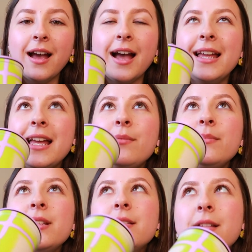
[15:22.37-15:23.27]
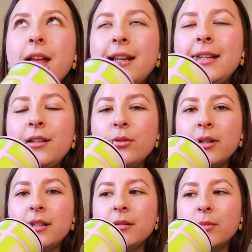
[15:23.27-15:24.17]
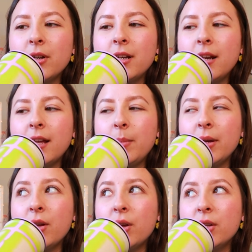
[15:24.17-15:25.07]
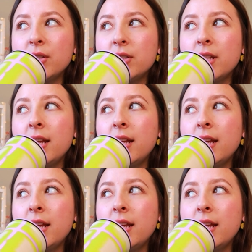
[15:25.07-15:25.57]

I am slightly annoyed, I'm not gonna lie, because